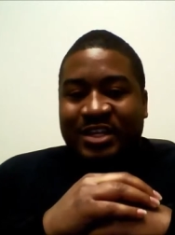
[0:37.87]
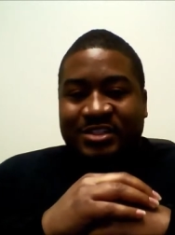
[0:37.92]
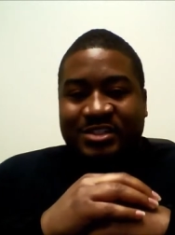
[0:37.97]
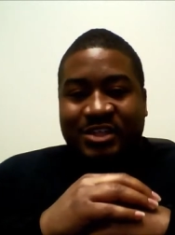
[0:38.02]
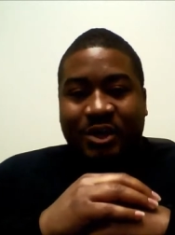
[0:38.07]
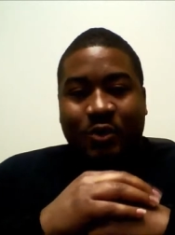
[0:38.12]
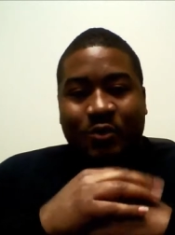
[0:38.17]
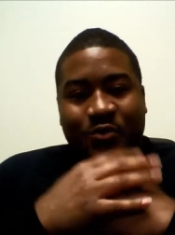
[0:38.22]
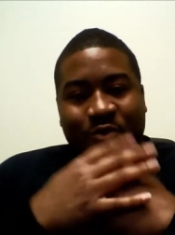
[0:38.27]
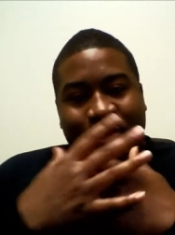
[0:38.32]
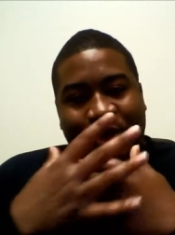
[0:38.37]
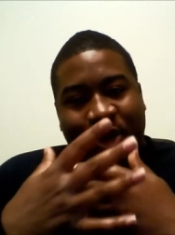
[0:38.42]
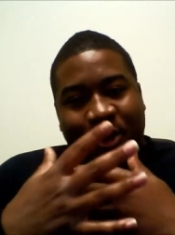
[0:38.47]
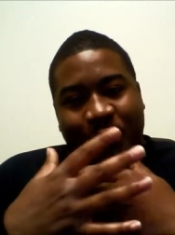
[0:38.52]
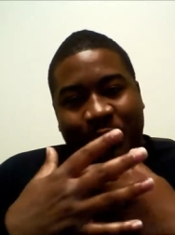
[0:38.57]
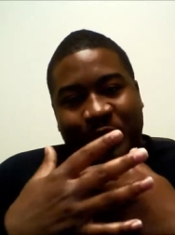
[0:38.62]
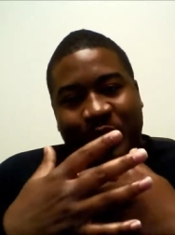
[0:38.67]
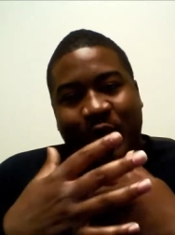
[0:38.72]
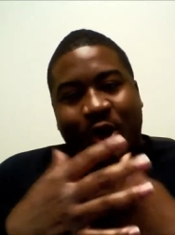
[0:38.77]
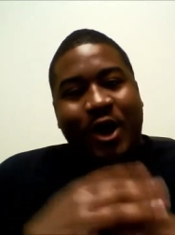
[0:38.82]
So
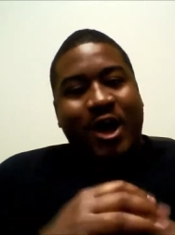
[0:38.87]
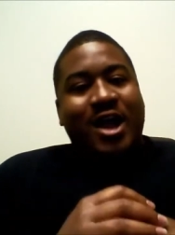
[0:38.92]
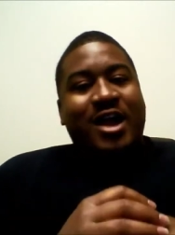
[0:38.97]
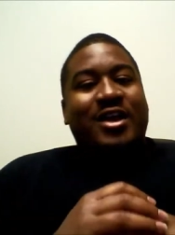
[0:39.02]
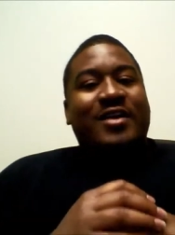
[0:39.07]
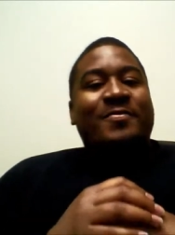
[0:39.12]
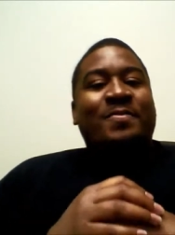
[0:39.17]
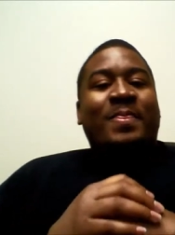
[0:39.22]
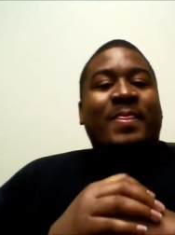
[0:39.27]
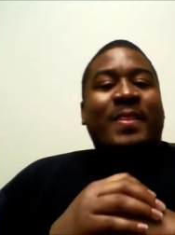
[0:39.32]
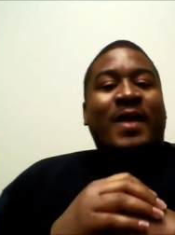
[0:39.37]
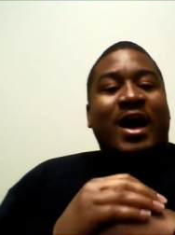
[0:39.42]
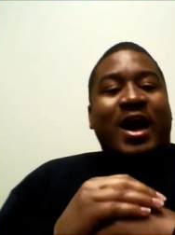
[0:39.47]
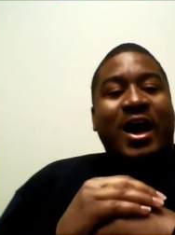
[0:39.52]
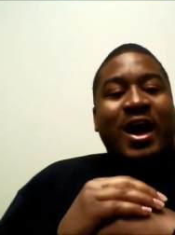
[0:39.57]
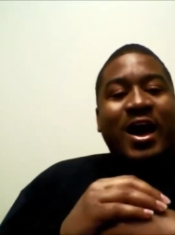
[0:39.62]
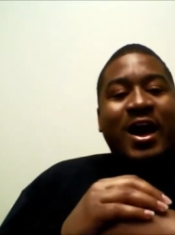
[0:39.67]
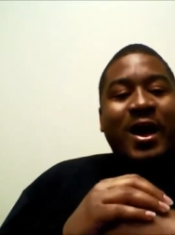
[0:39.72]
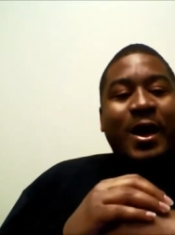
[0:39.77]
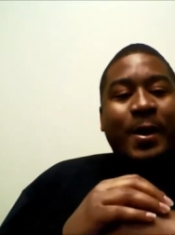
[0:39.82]
here we are.
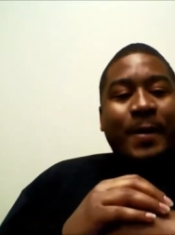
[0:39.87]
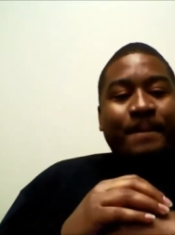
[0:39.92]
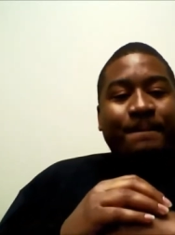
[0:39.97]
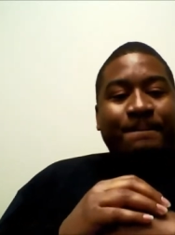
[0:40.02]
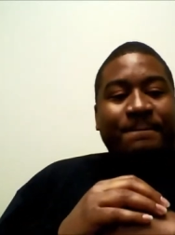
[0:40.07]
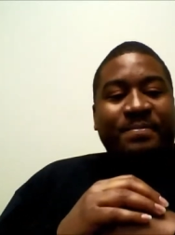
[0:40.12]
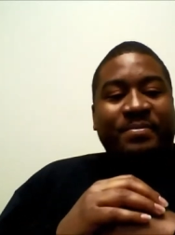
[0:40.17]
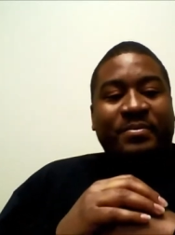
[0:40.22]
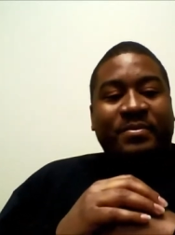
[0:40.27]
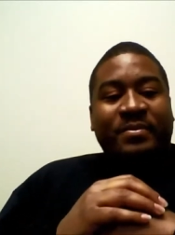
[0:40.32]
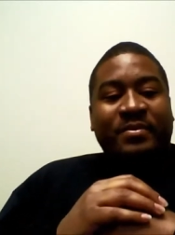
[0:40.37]
Um,